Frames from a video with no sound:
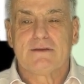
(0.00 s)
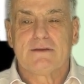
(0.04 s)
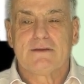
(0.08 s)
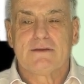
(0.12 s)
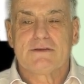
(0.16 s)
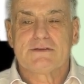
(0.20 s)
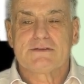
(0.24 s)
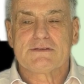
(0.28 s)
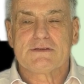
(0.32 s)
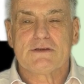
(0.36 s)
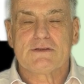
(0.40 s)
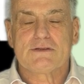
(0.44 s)

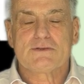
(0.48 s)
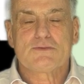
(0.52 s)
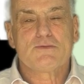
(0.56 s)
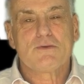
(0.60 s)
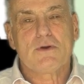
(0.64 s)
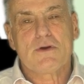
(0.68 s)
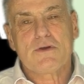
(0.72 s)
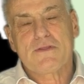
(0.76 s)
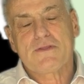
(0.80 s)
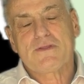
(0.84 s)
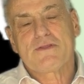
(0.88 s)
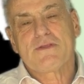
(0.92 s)
So it's
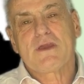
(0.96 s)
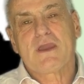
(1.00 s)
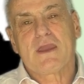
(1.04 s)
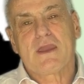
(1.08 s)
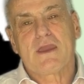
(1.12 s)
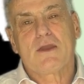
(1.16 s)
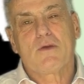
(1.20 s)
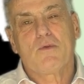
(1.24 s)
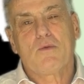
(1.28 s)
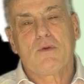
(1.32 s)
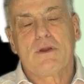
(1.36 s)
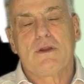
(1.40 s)
worth
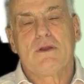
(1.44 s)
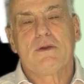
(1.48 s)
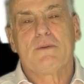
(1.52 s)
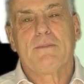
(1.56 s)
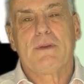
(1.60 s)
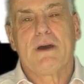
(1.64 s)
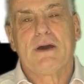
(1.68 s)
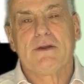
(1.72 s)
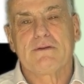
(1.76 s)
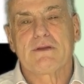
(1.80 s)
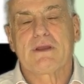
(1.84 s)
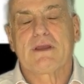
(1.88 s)
thinking when you're
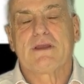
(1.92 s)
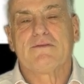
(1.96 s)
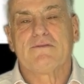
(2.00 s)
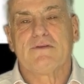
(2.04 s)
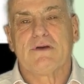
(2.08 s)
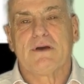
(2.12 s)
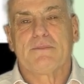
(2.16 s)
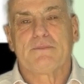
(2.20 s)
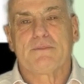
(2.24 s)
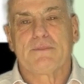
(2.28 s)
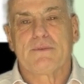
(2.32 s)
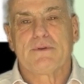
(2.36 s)
about to give
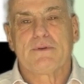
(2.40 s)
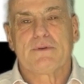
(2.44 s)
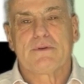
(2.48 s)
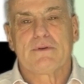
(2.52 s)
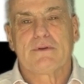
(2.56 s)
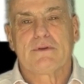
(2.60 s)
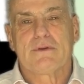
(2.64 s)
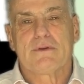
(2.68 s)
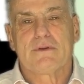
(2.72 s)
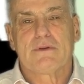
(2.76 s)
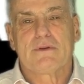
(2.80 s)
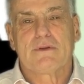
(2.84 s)
up.
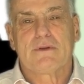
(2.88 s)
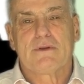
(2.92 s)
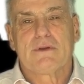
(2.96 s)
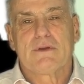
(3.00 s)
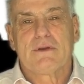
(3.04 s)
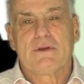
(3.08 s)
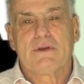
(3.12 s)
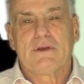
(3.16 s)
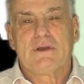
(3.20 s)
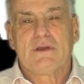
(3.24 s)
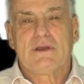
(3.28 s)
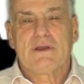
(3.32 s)

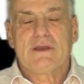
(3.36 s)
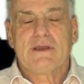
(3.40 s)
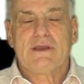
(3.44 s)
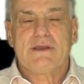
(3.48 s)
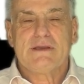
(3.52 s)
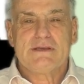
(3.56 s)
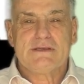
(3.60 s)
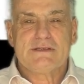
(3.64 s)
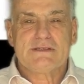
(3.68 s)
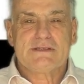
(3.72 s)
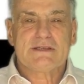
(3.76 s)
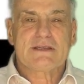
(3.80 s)

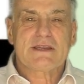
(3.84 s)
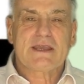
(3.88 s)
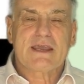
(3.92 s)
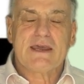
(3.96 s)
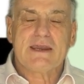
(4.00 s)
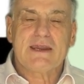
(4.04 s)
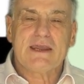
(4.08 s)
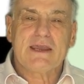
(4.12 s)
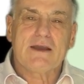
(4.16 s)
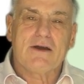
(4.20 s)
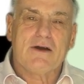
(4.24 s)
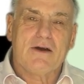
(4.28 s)
Is it
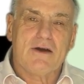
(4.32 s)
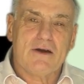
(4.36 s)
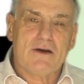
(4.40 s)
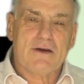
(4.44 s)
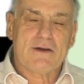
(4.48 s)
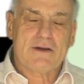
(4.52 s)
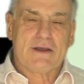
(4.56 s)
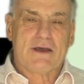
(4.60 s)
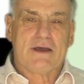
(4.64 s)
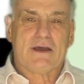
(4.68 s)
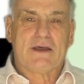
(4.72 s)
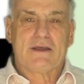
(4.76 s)
getting
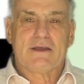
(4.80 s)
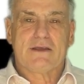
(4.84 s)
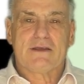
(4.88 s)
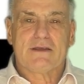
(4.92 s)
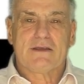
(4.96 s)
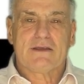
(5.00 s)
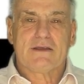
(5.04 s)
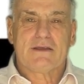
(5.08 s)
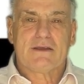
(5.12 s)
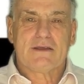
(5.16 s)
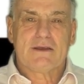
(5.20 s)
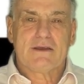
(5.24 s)
harder
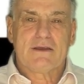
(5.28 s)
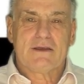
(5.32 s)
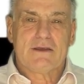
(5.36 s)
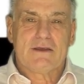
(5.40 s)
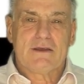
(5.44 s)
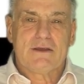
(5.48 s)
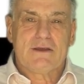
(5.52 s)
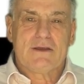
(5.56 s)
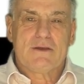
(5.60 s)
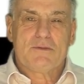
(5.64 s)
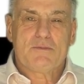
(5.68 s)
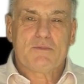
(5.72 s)

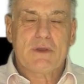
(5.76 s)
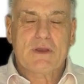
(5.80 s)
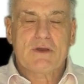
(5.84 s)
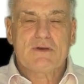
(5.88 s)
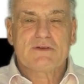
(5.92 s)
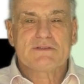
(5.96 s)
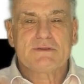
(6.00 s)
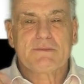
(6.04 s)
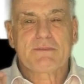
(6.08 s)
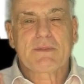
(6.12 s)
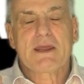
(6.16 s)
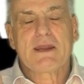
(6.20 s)

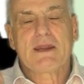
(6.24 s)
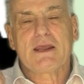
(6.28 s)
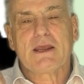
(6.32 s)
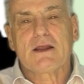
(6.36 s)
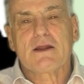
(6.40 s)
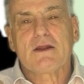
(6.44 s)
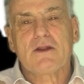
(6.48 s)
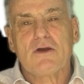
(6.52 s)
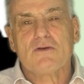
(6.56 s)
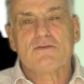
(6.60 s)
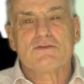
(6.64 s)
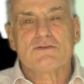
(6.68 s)
because I'm getting
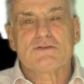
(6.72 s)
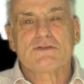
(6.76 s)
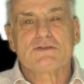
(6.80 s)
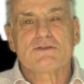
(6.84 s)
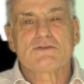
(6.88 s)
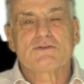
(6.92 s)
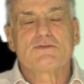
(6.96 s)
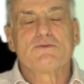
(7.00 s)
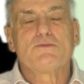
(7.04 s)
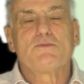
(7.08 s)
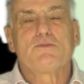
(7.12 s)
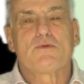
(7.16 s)

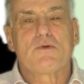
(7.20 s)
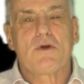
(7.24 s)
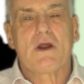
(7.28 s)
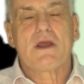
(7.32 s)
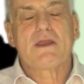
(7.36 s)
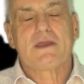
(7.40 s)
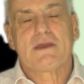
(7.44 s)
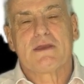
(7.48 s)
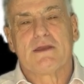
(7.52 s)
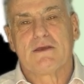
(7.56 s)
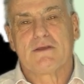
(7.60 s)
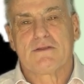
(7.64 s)
close to
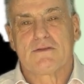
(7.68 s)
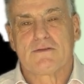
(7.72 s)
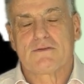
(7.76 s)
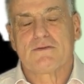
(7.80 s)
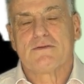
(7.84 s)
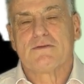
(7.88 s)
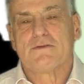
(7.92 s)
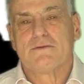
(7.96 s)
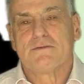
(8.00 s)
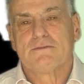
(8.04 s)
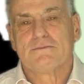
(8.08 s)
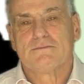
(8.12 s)
breaking
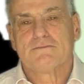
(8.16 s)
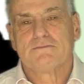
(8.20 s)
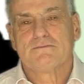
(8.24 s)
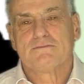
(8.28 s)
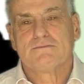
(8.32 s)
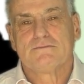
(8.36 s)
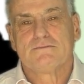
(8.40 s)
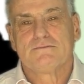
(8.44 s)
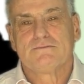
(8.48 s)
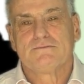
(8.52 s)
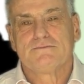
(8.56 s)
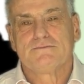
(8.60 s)
through?
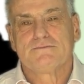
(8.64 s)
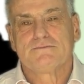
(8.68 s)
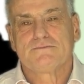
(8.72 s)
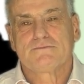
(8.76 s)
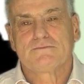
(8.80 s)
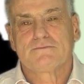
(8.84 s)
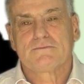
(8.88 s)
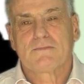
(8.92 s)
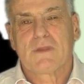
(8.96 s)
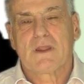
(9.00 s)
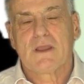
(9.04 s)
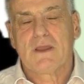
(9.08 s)

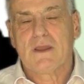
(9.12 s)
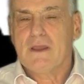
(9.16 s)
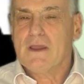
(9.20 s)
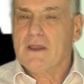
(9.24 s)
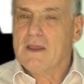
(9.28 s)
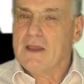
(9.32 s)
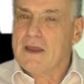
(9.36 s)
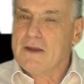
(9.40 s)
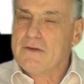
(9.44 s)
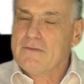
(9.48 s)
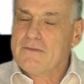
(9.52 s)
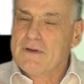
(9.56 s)

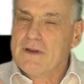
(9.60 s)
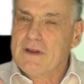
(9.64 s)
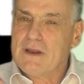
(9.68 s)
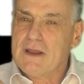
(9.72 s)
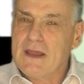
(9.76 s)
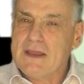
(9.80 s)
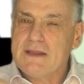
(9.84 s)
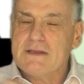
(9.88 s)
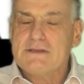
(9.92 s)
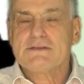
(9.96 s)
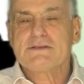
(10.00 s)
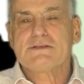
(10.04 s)
And
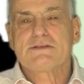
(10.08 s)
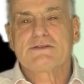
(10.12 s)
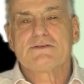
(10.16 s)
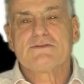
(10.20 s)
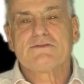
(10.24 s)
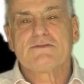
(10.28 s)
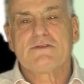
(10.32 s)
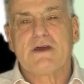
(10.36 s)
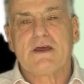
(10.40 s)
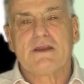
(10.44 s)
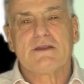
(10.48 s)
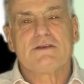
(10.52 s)
related
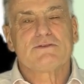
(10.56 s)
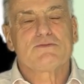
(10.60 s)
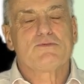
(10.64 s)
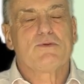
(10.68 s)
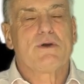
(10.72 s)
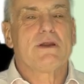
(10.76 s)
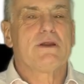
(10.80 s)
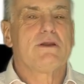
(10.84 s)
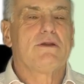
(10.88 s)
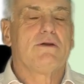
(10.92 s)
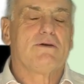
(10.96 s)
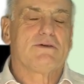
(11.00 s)
to that is
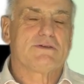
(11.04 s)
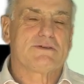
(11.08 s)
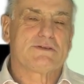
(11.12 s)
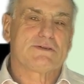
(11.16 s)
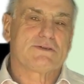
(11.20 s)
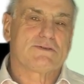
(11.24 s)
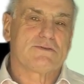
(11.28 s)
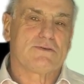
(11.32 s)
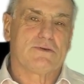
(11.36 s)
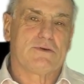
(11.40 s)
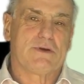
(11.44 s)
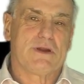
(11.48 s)
one last
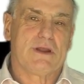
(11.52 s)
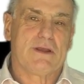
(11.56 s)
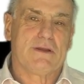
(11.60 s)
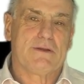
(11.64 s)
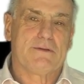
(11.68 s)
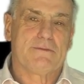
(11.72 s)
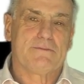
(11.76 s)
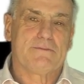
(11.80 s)
story.